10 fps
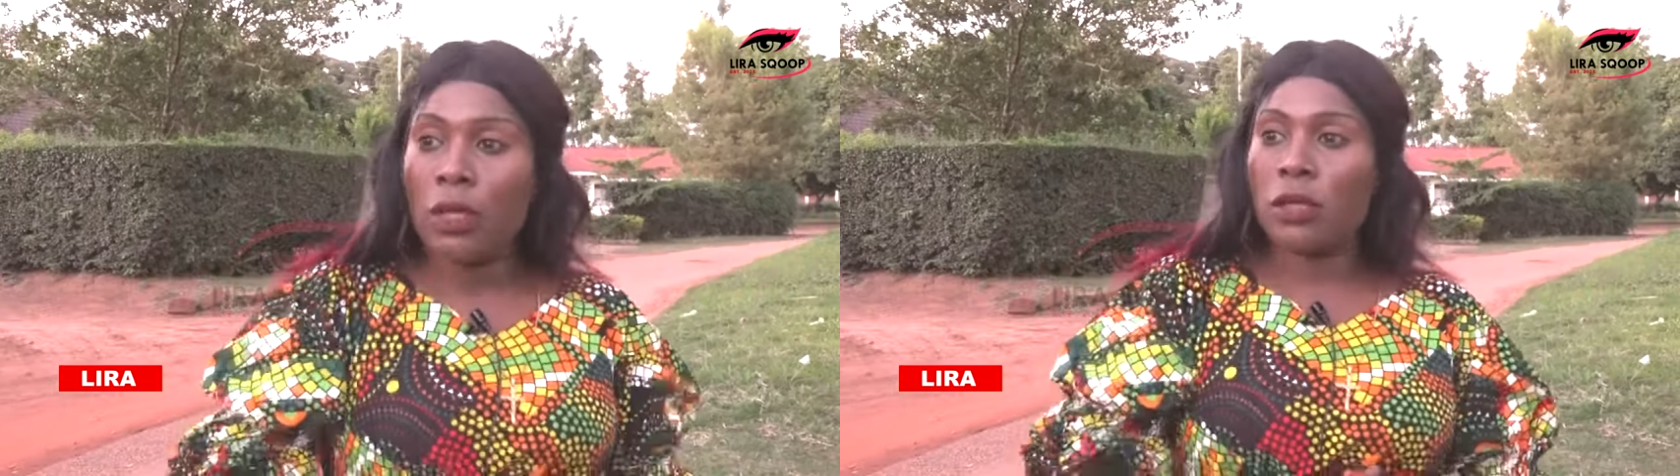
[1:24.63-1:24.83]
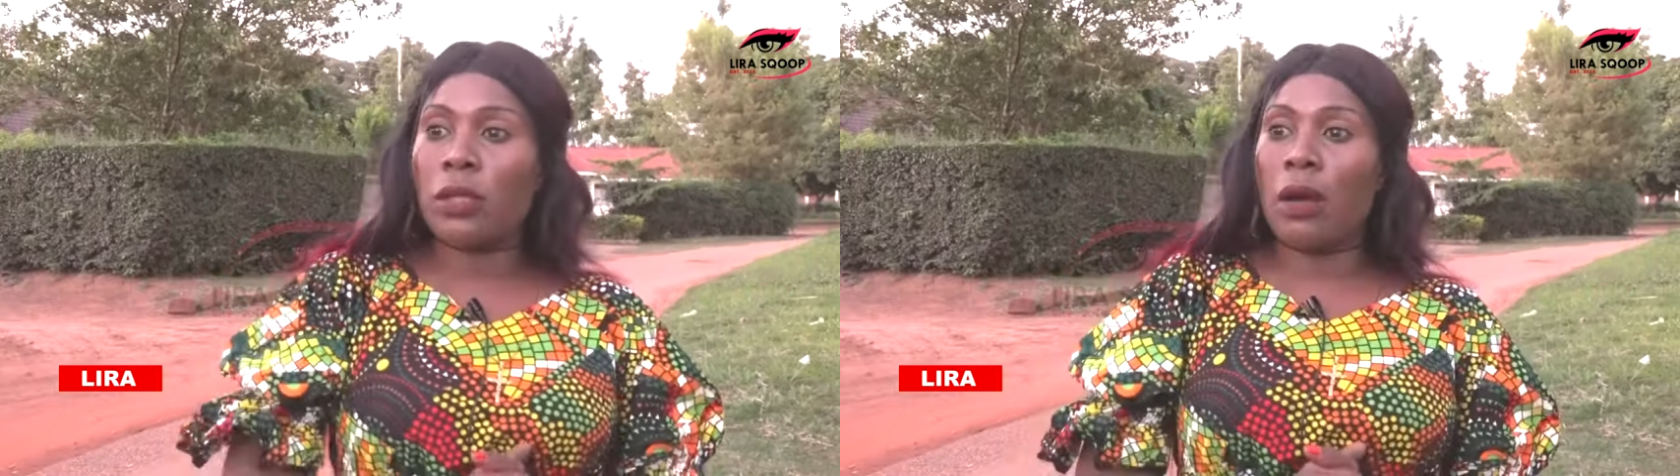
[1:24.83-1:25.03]

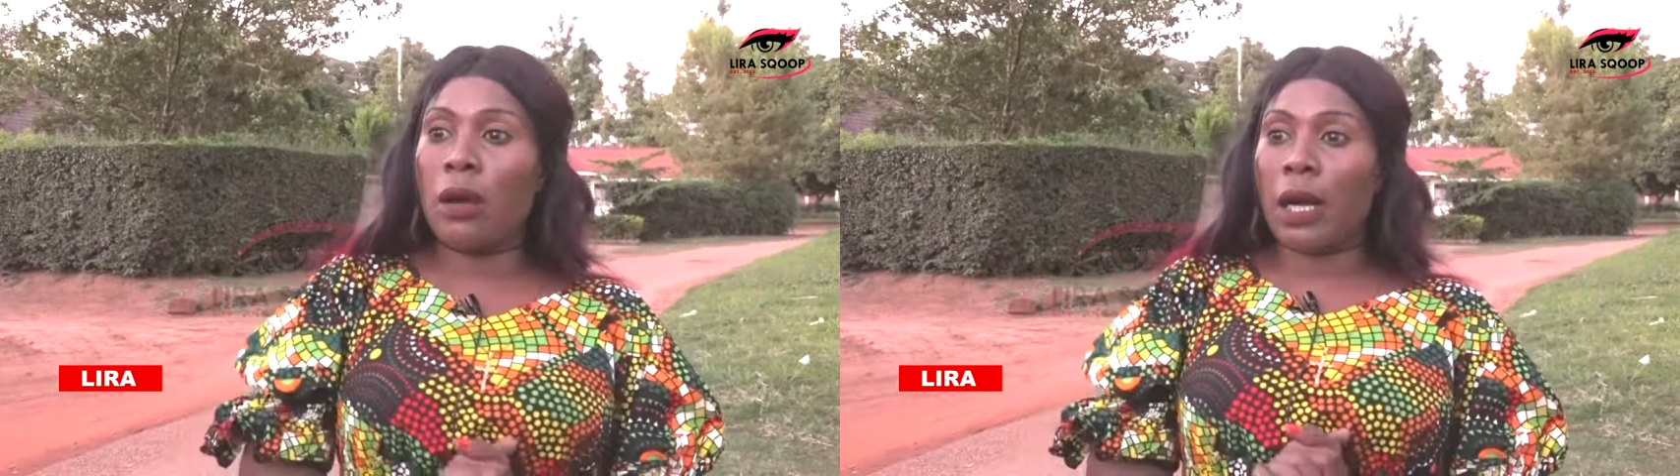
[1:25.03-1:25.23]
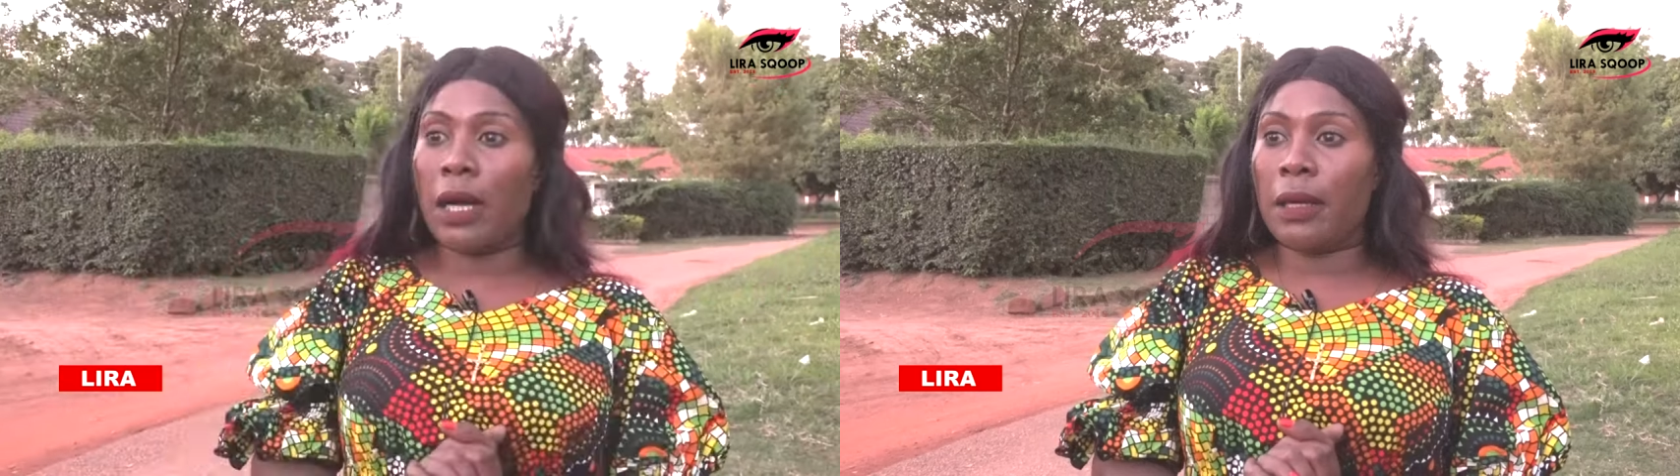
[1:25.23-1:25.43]
So,
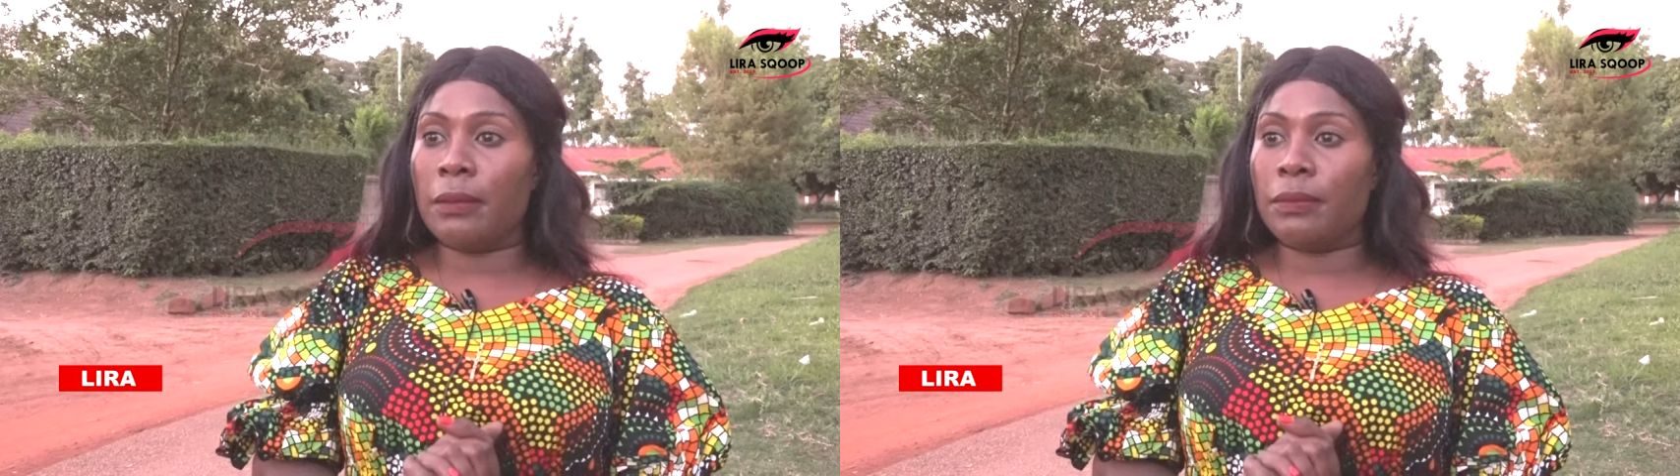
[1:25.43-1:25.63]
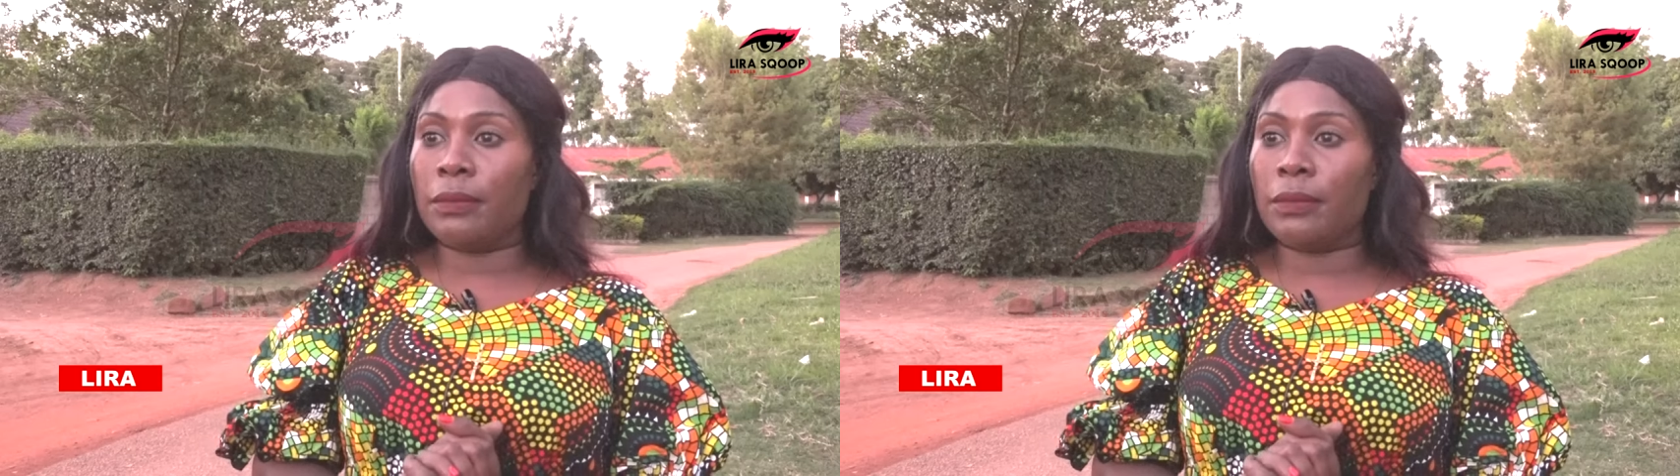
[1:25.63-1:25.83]

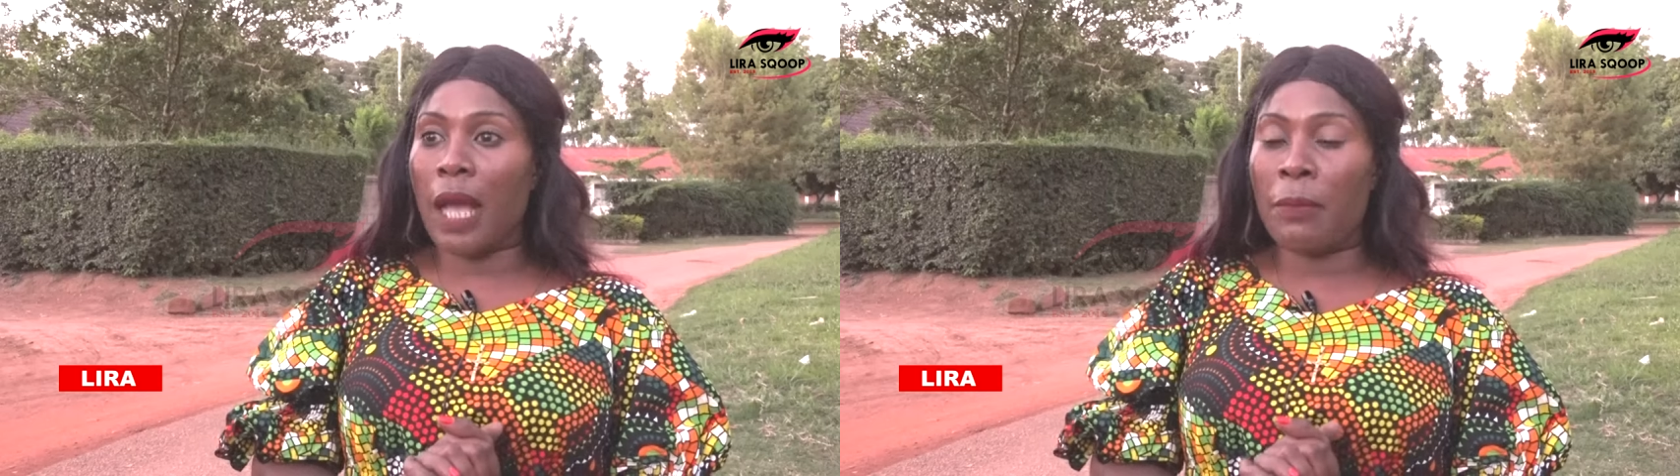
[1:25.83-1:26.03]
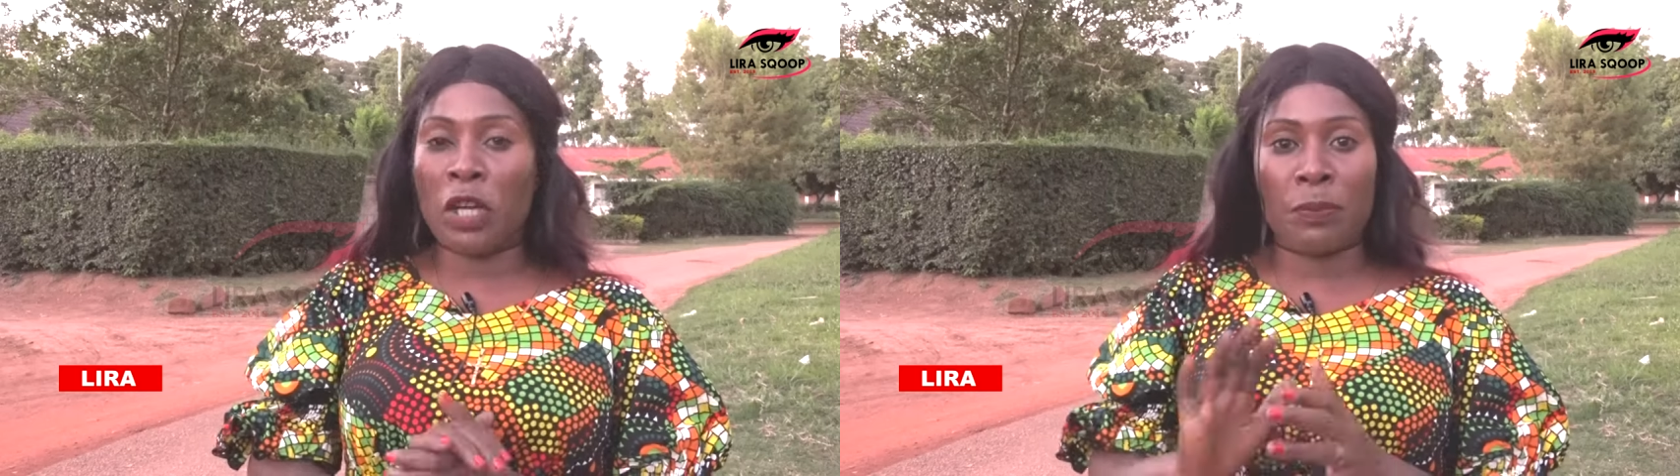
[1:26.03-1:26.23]

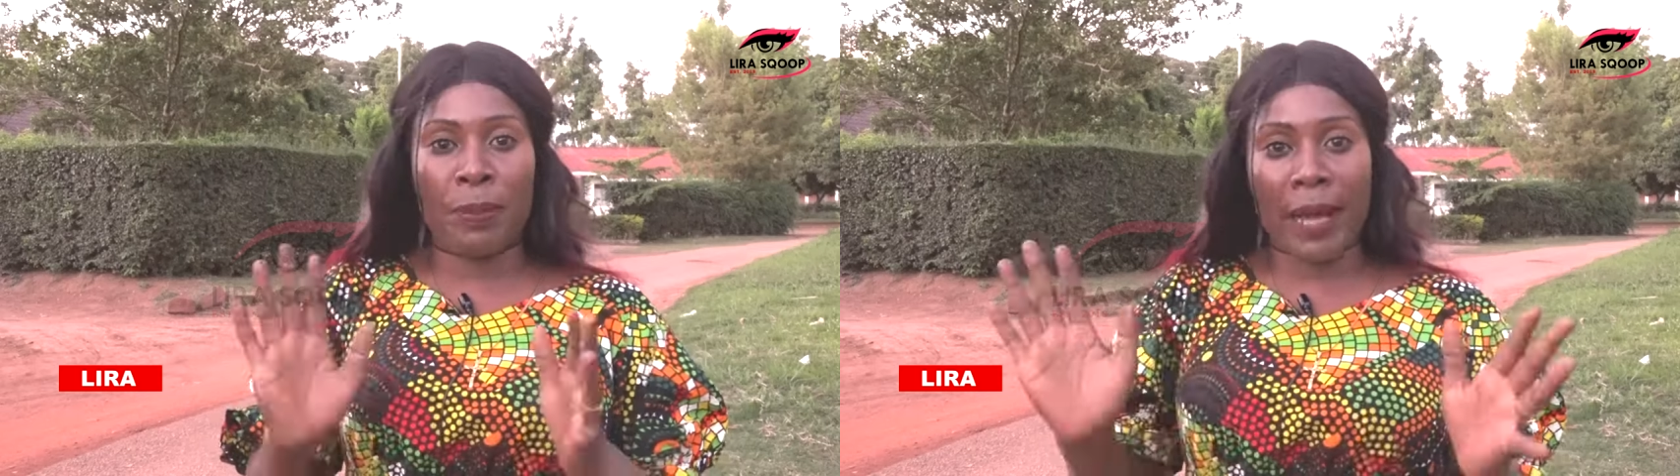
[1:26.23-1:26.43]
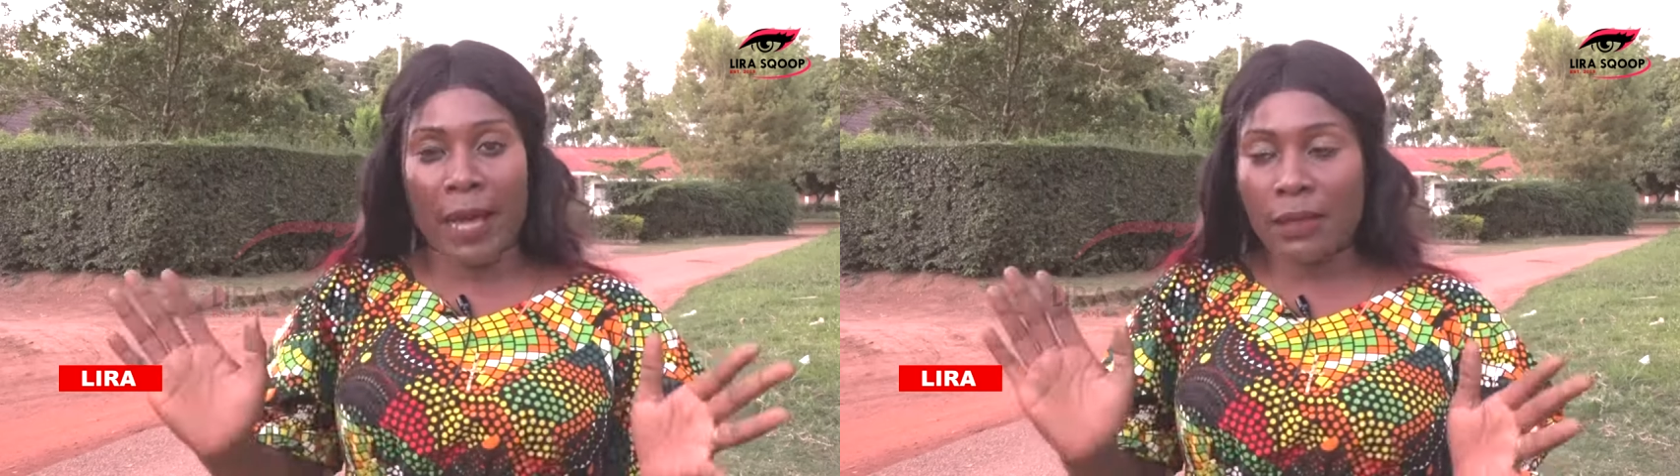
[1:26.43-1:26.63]
I'm not
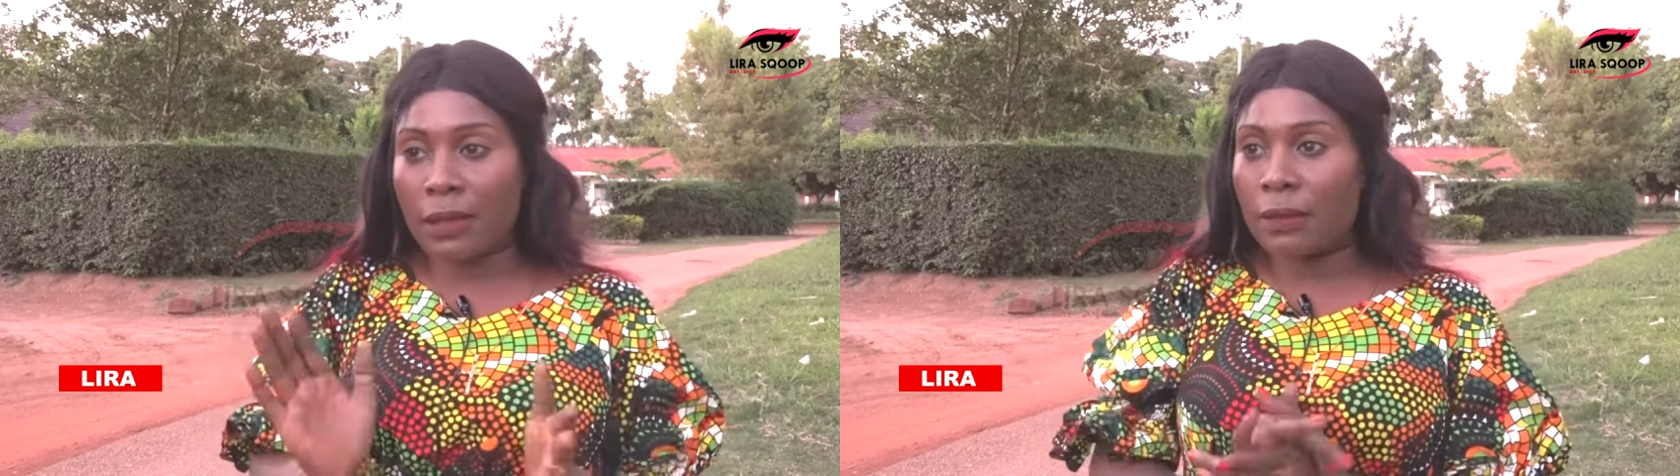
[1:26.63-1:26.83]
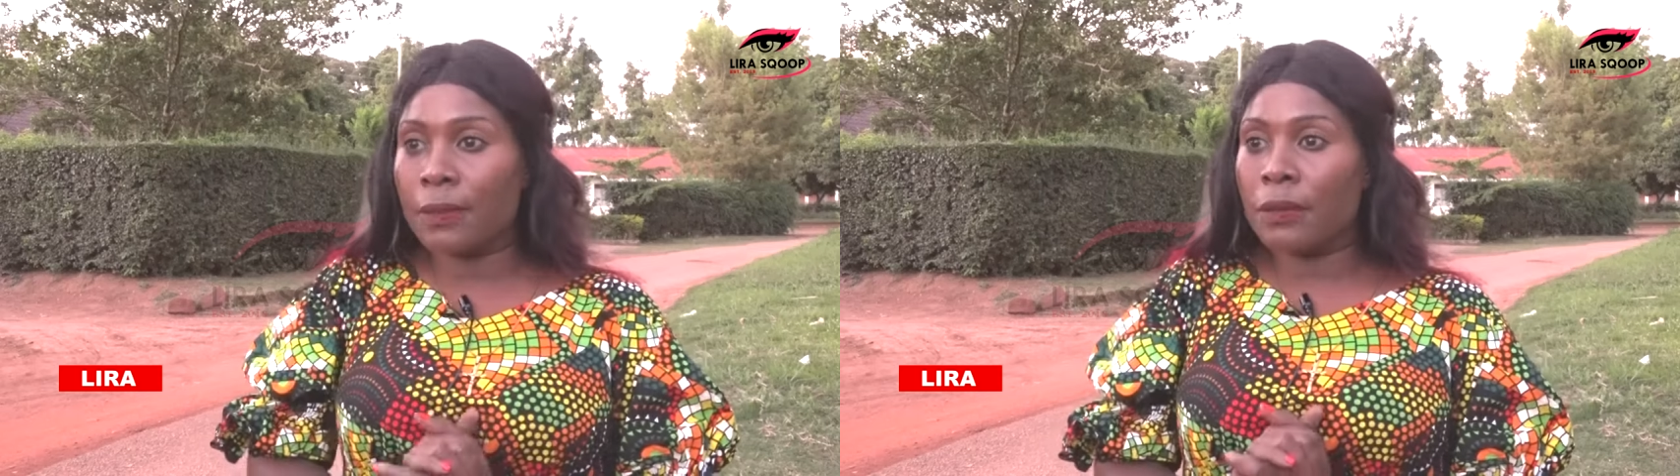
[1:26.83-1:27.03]
biased.